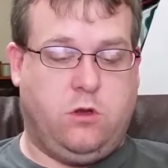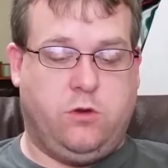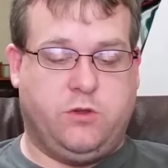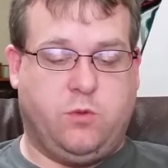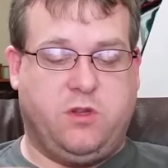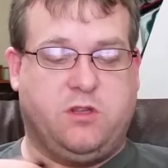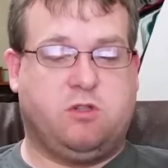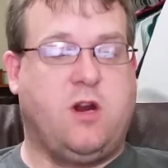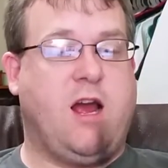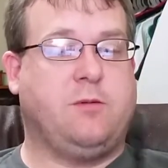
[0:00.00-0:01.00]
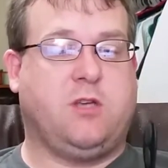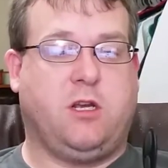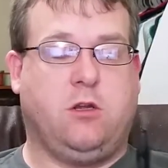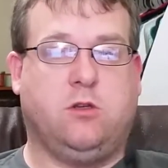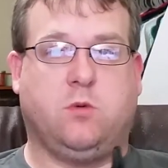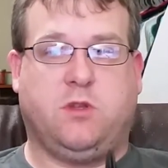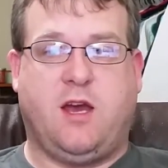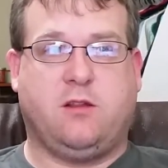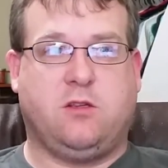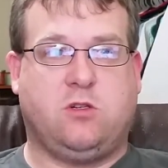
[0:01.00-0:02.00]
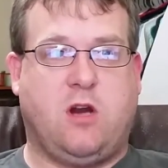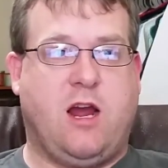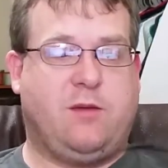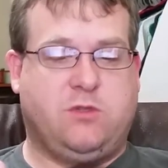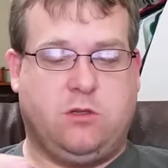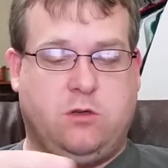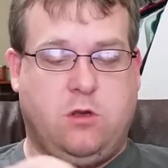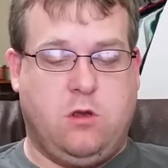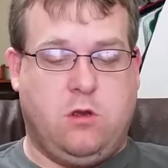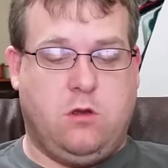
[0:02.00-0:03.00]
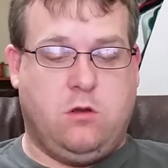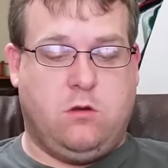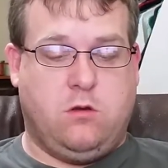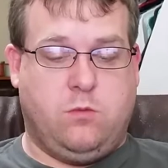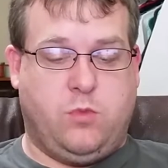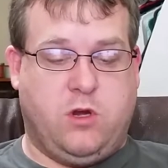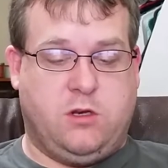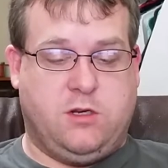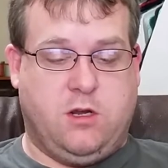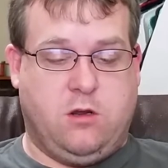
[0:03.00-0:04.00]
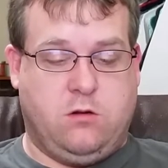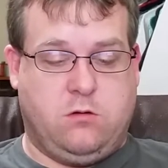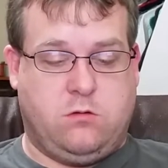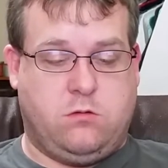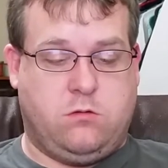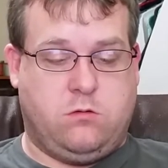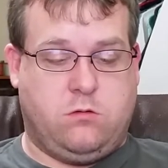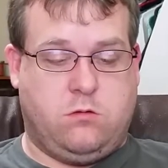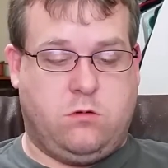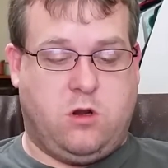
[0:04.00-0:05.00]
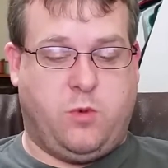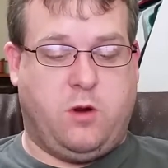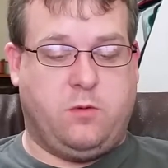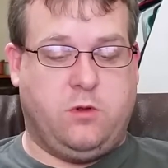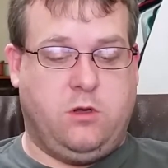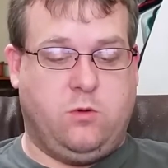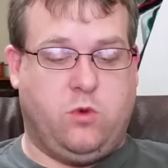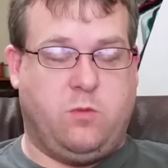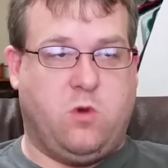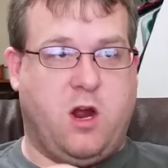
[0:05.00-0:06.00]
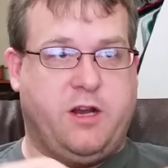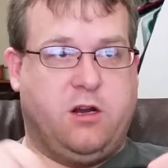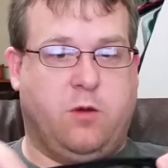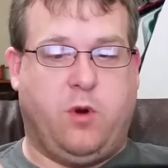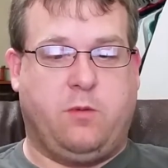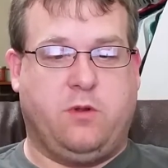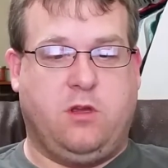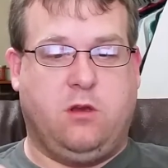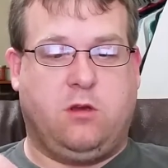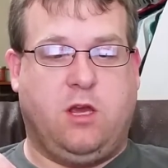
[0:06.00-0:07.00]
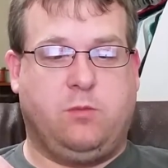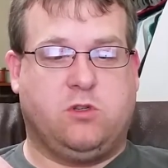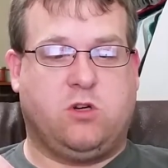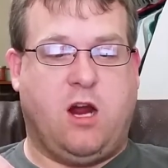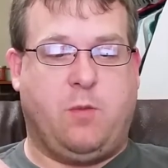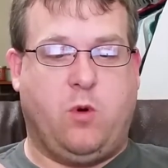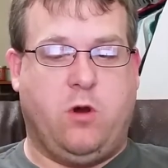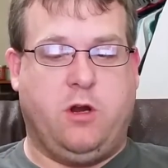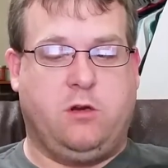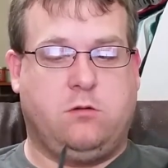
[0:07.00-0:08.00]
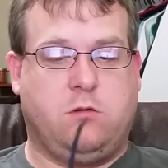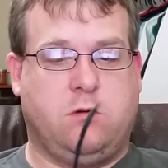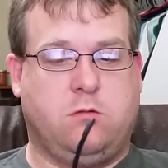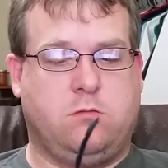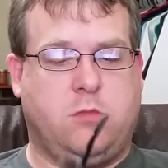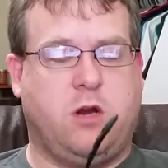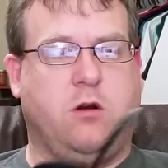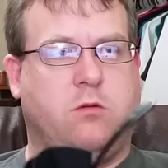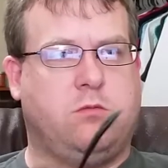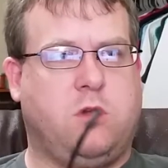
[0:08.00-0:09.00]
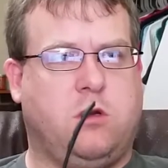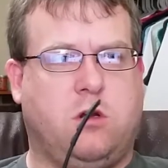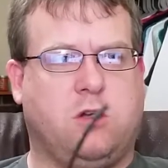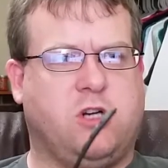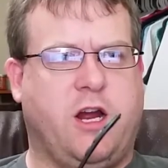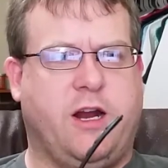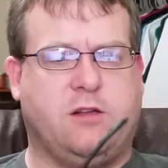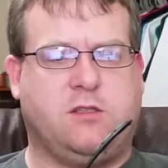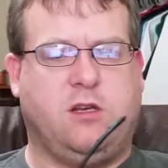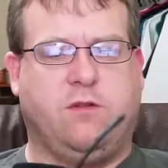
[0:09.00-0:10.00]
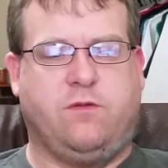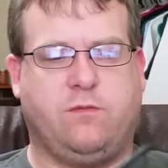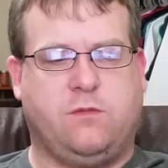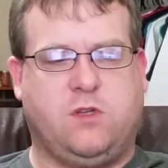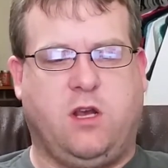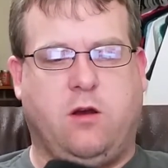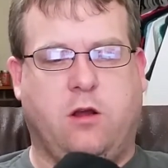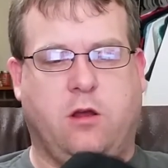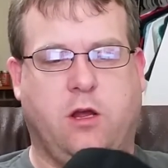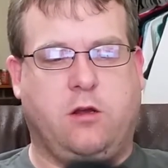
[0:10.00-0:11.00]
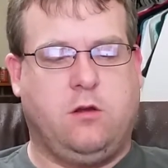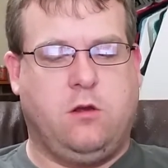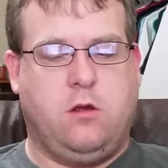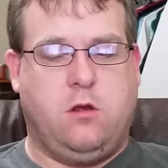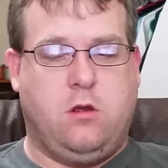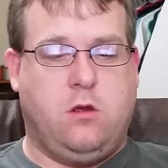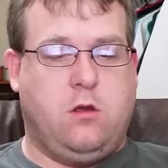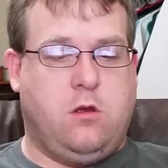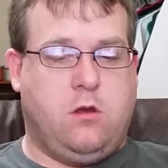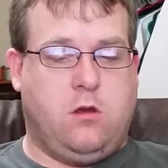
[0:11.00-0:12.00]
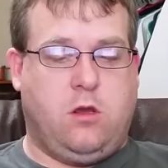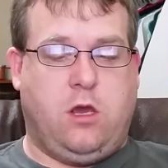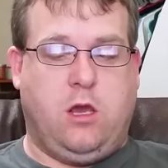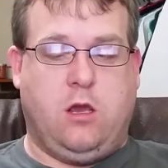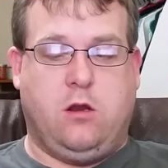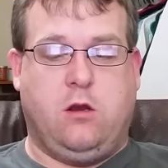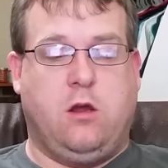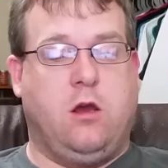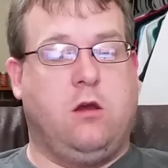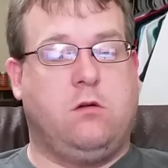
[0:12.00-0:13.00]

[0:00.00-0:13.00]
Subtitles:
use it with the straps. I can use it without the straps, but I'll probably, when I'm riding, I'll probably keep the strap on it. I don't know. I'll try it out, see how I like. And